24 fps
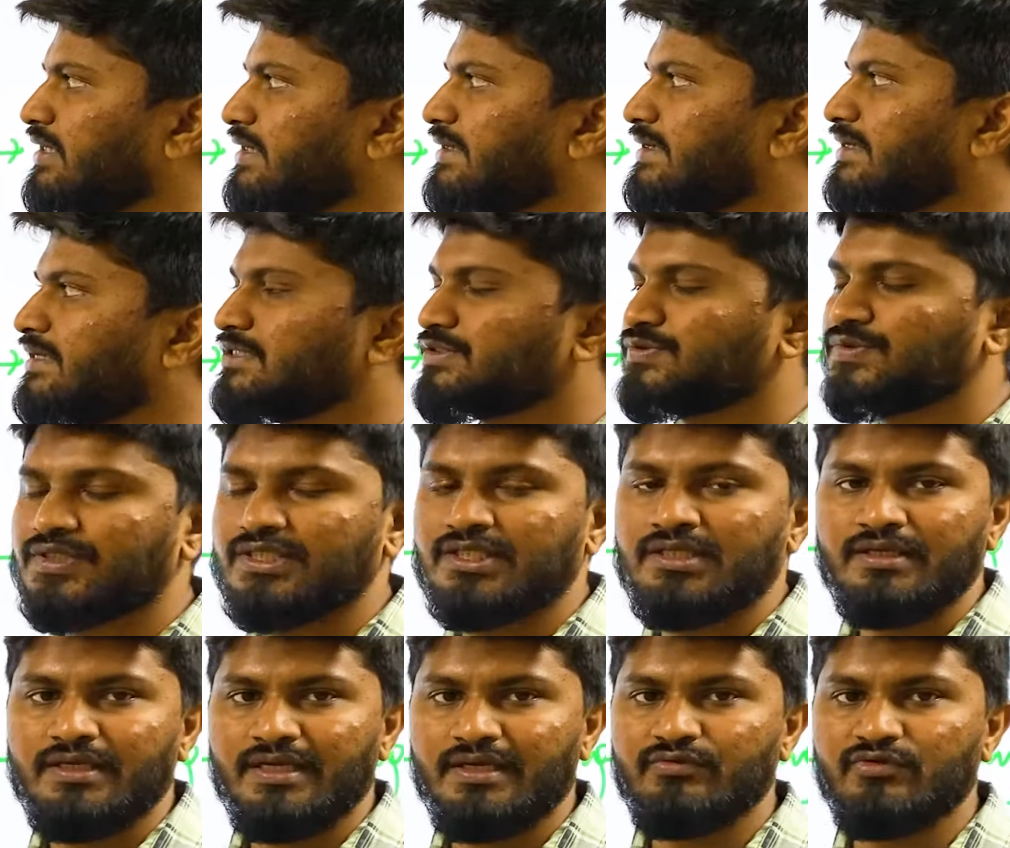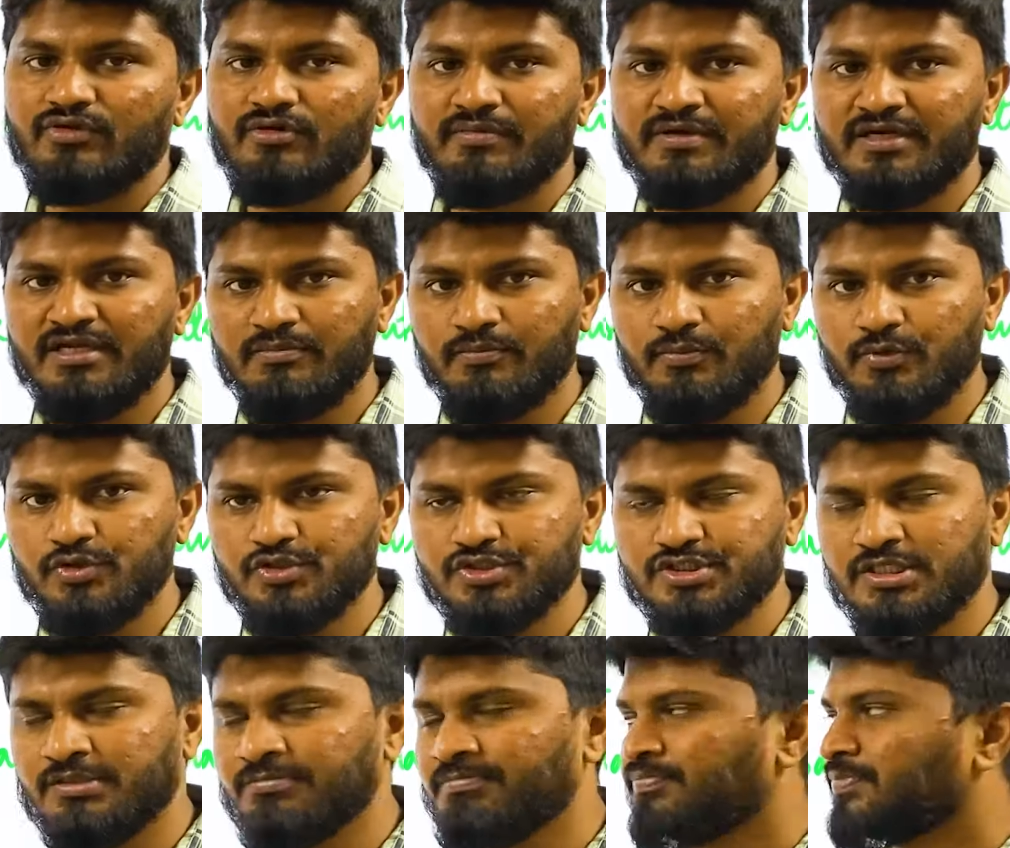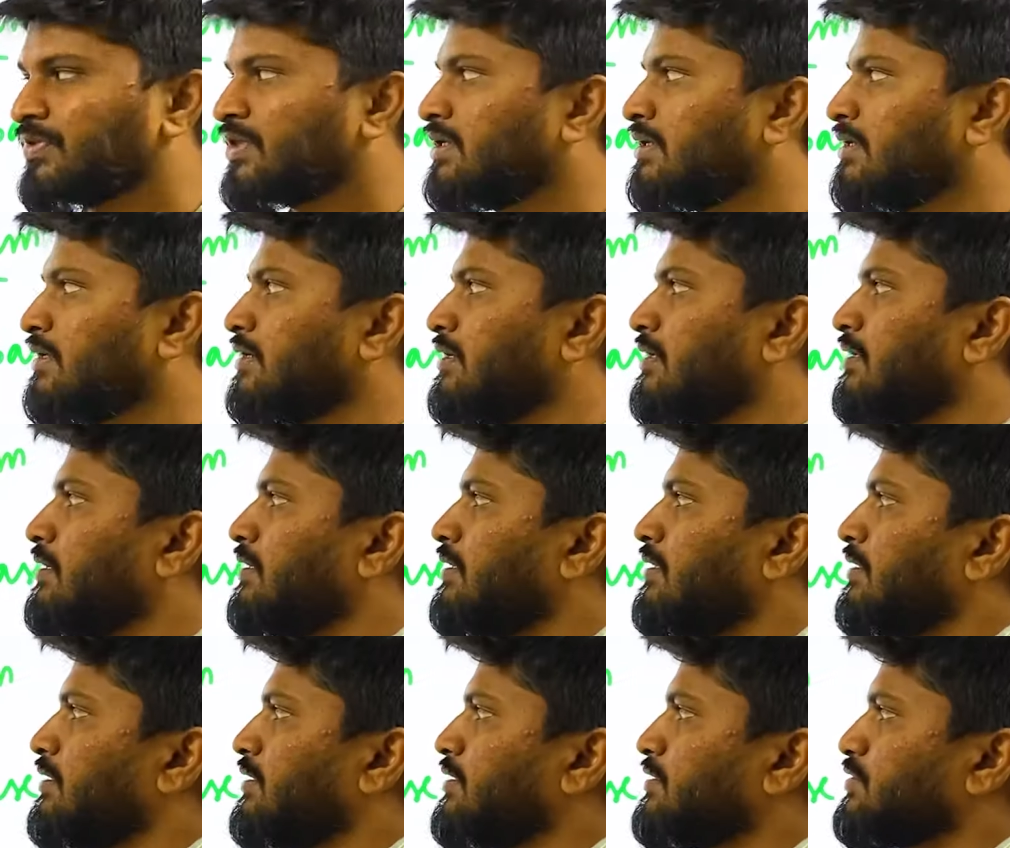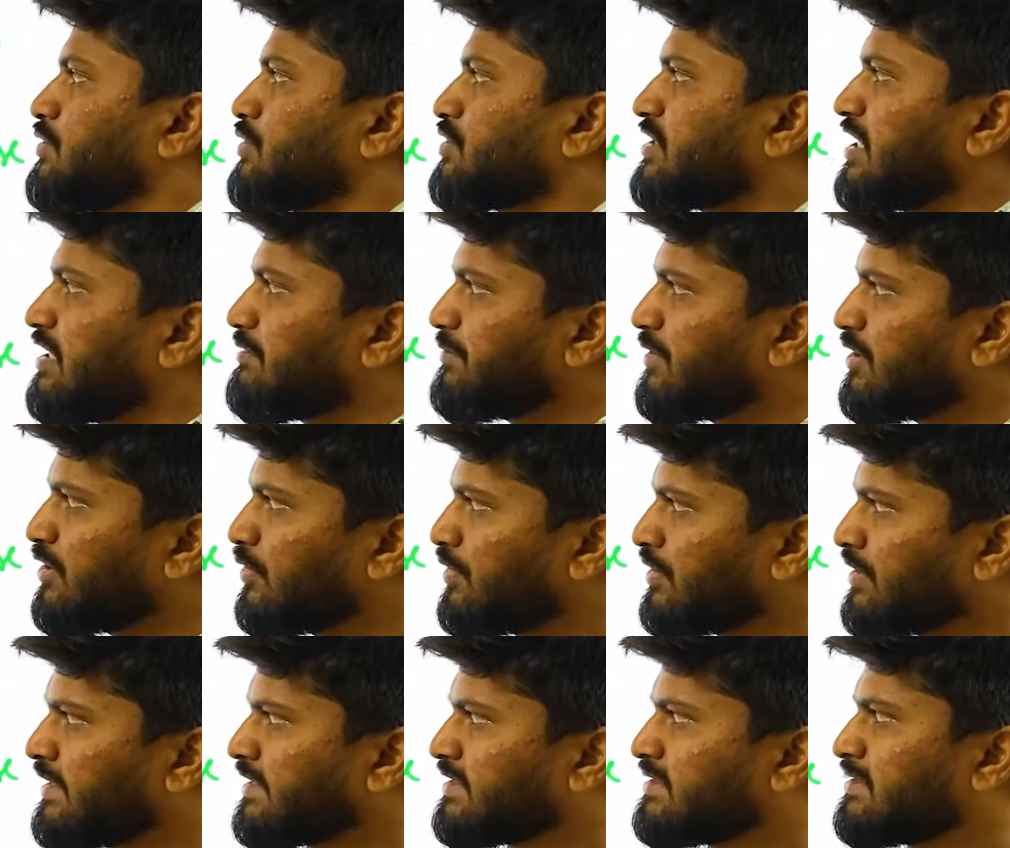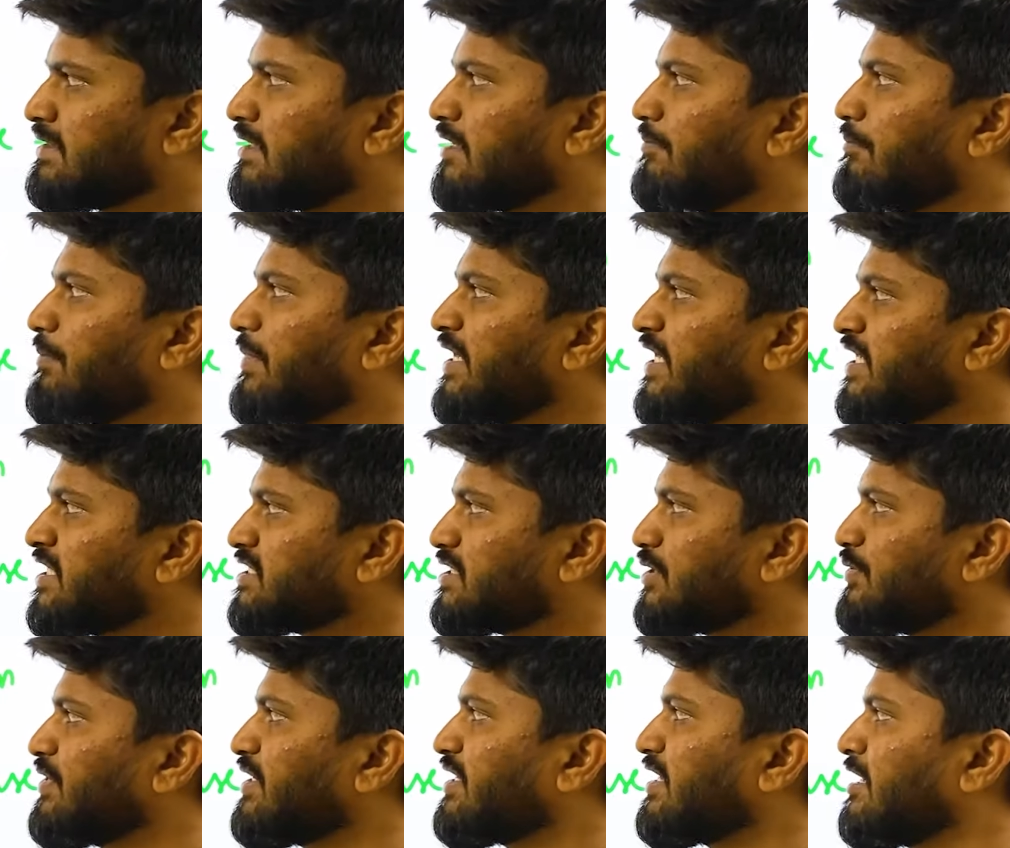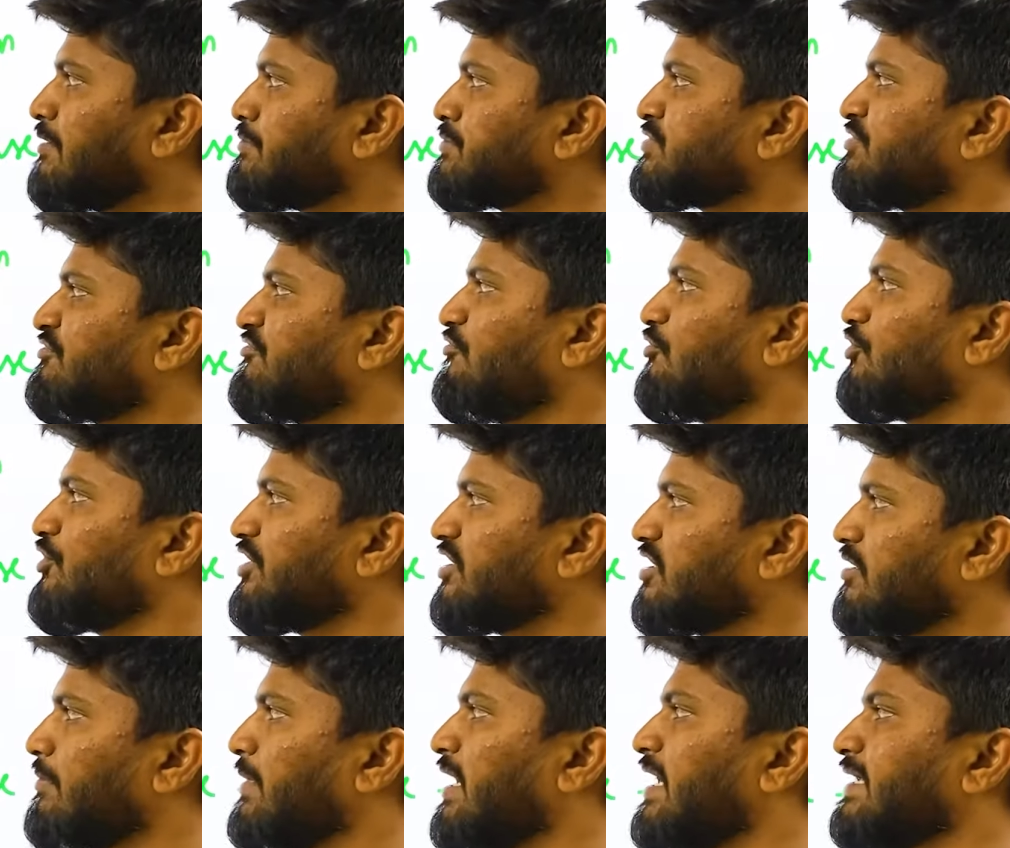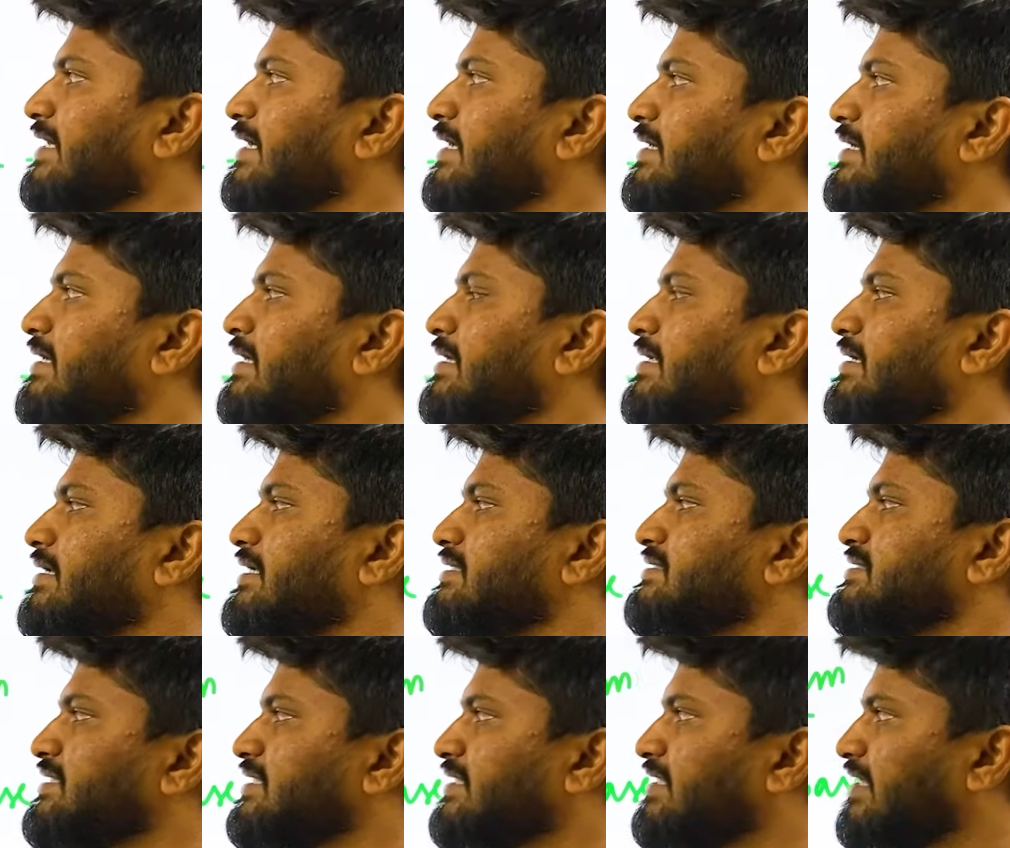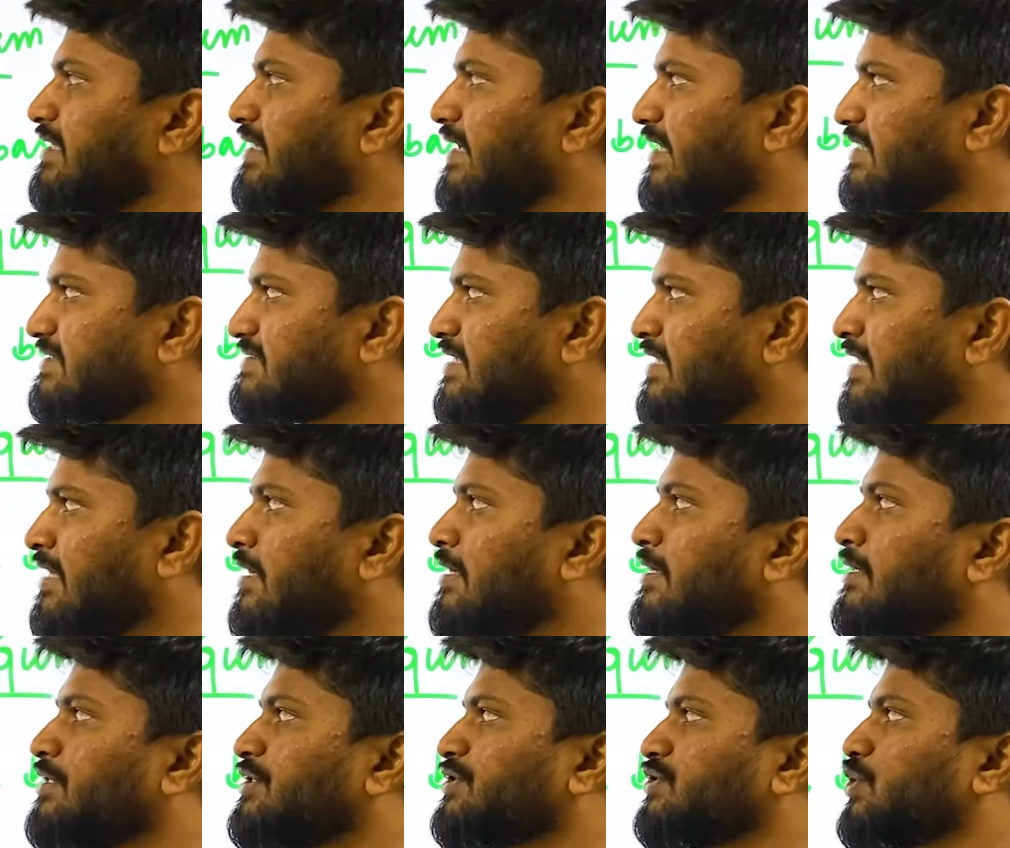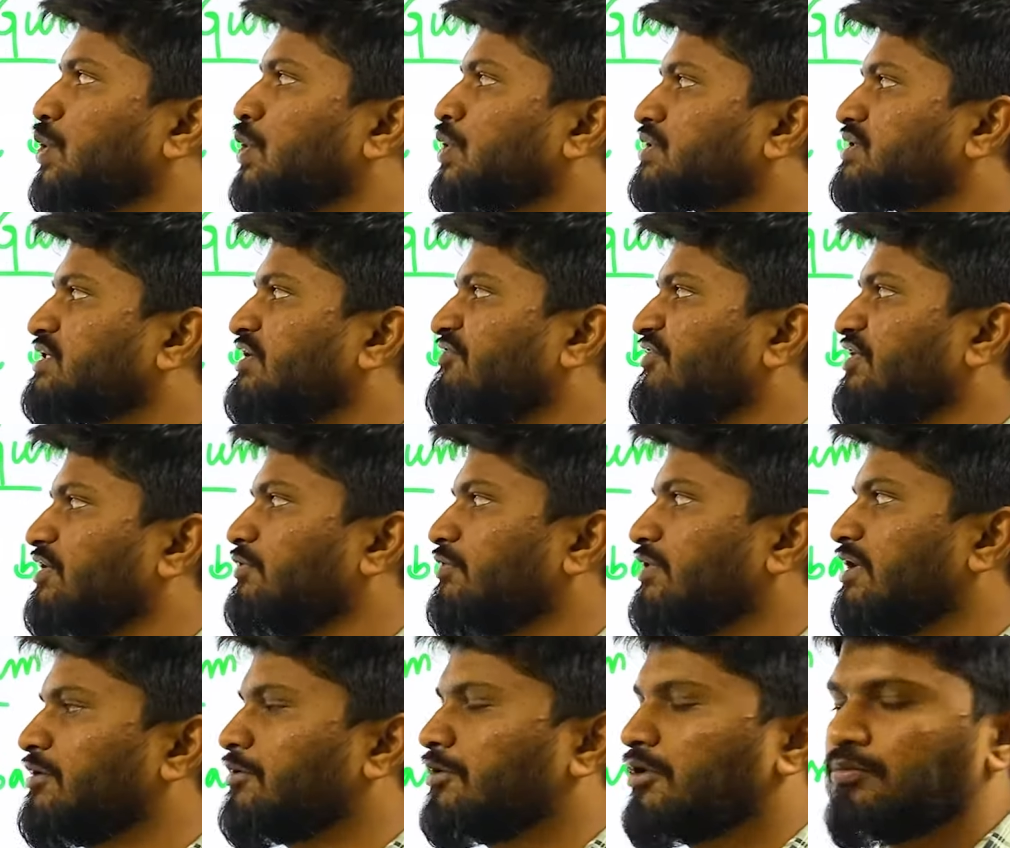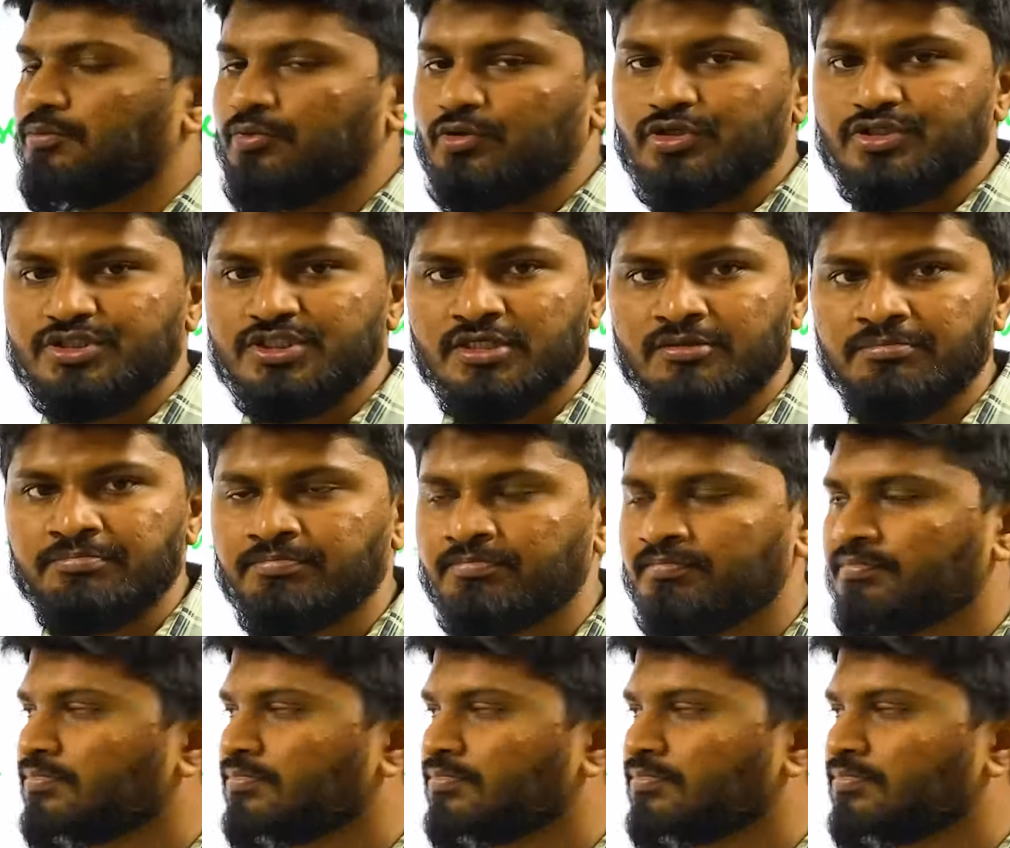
It deals with environmental pollution. So statement one is many chewing gums found in the market are considered as a source of environmental pollution.